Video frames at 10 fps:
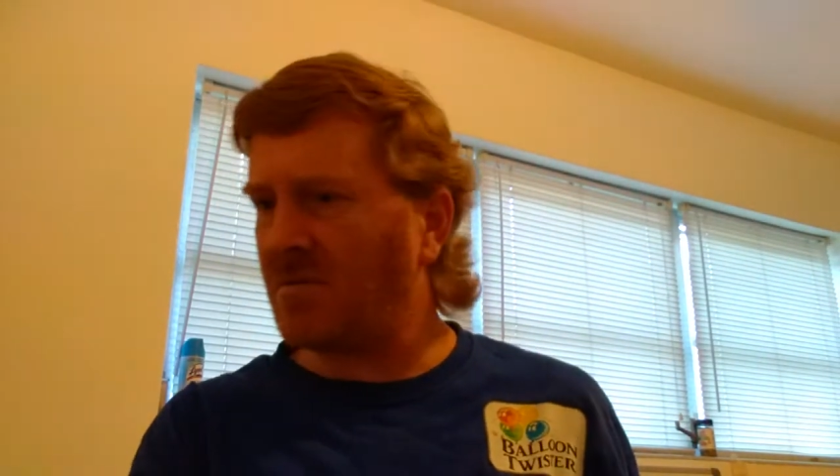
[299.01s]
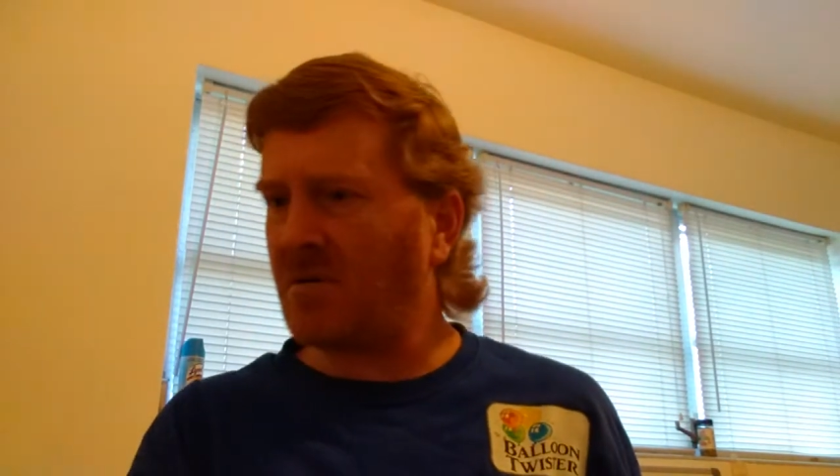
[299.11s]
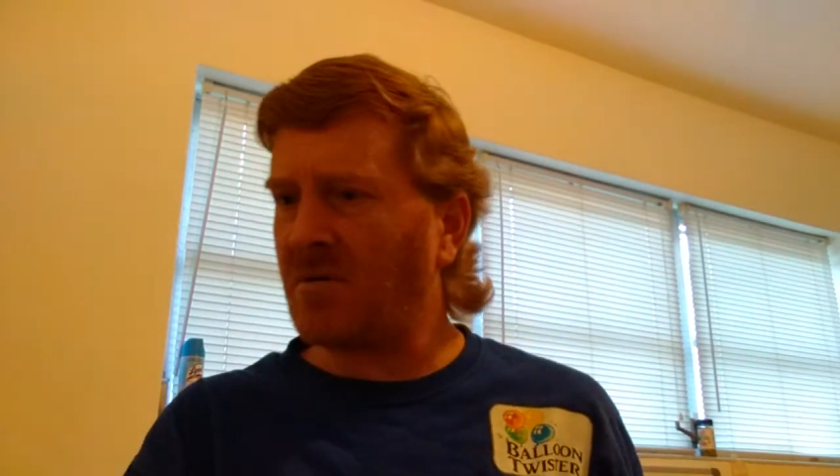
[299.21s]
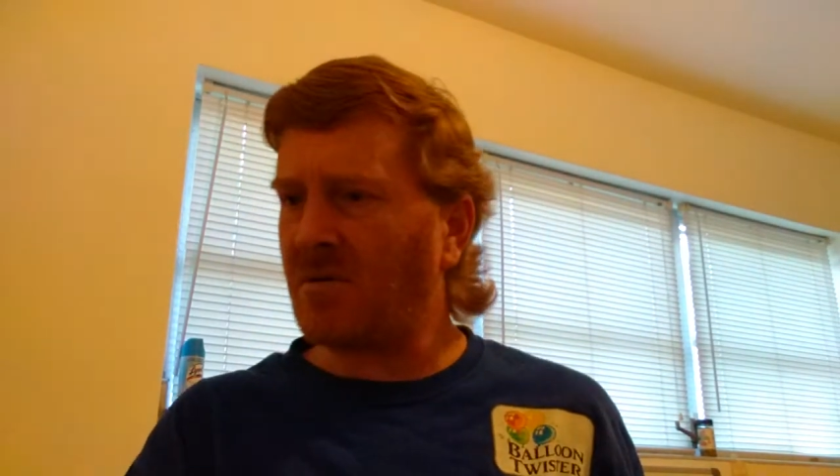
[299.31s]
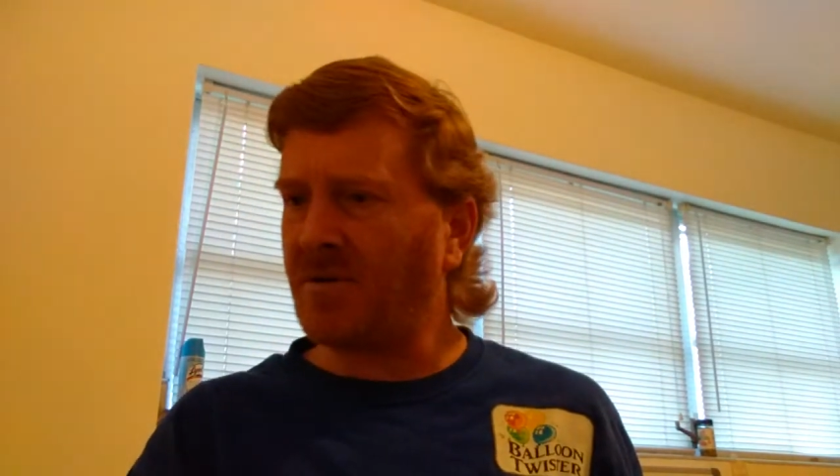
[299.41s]

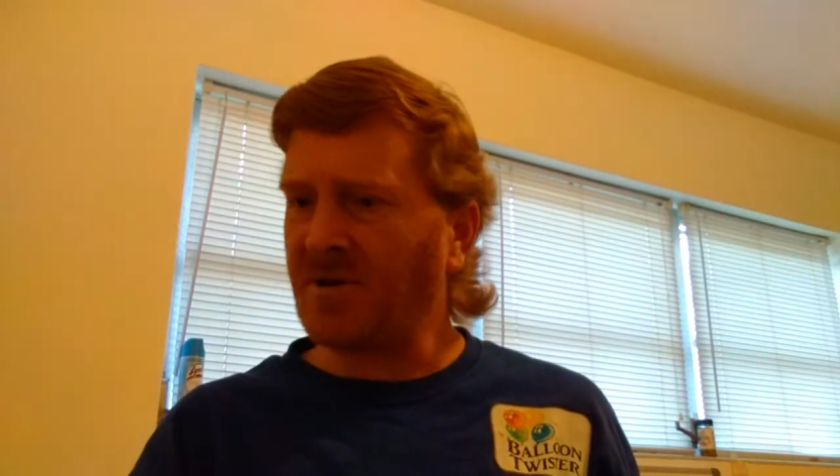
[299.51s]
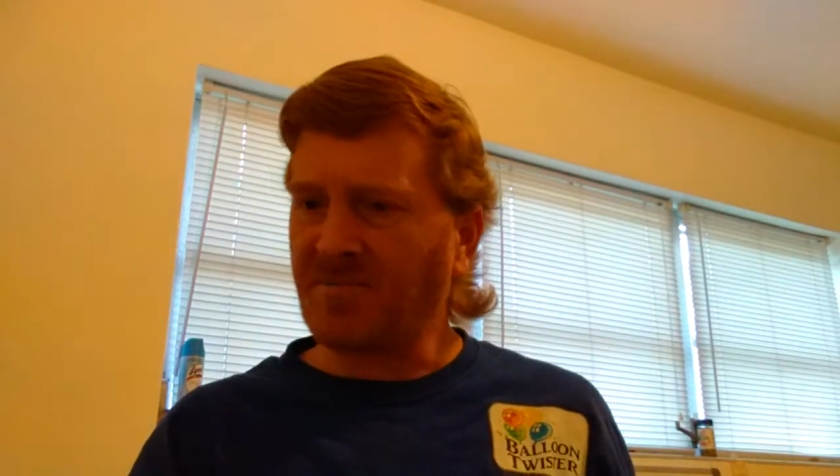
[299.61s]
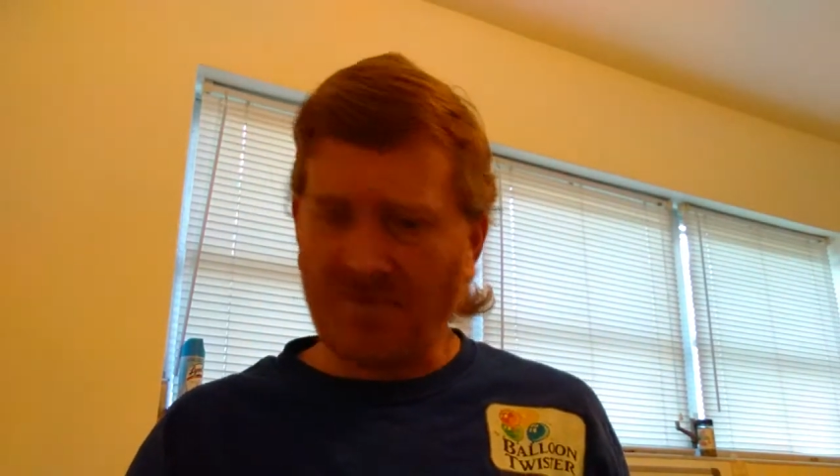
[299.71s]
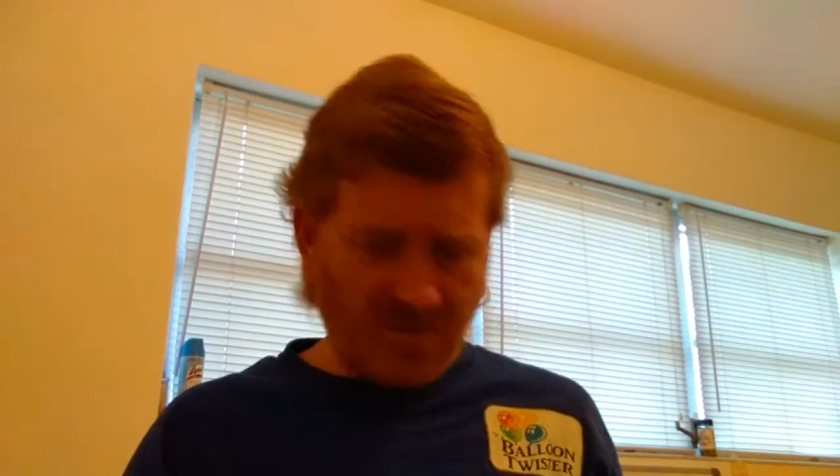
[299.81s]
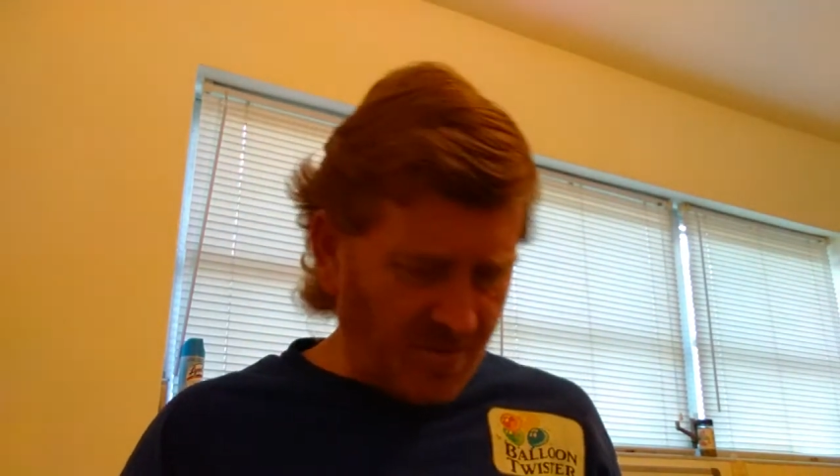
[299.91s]
our
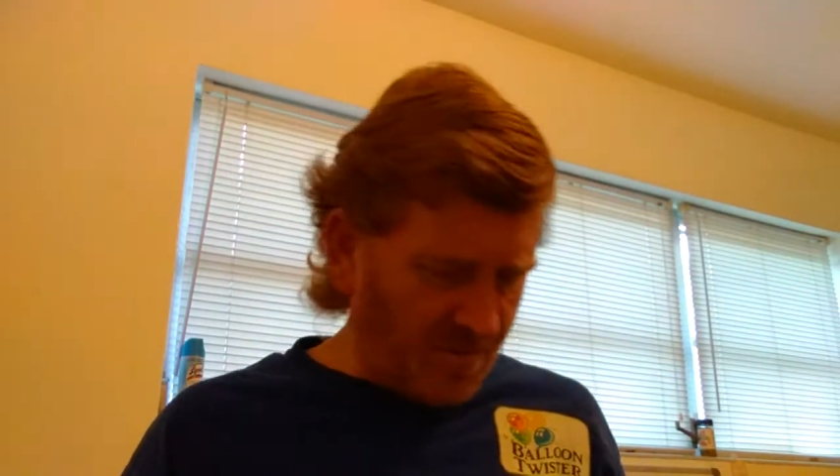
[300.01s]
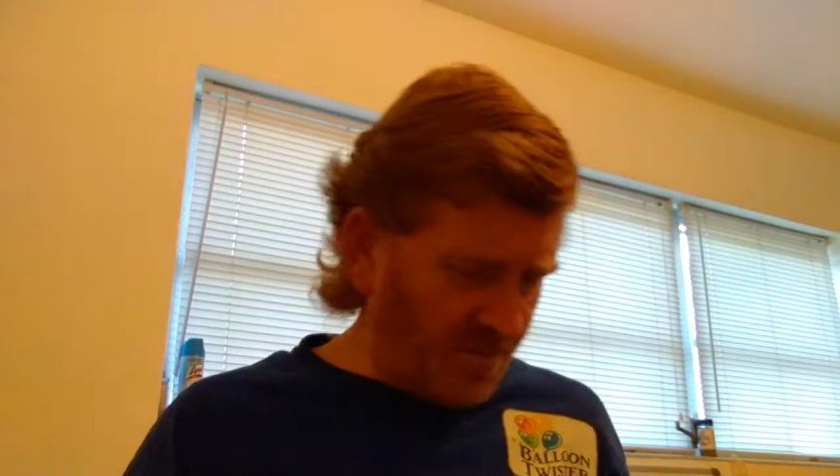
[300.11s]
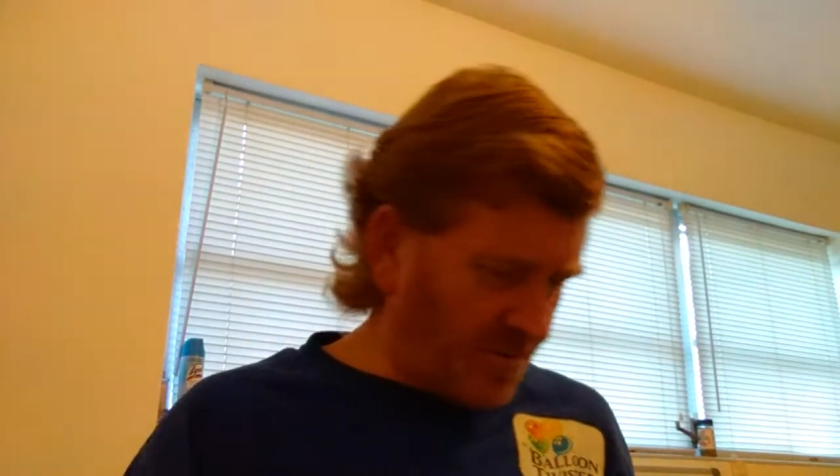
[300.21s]
next balloon.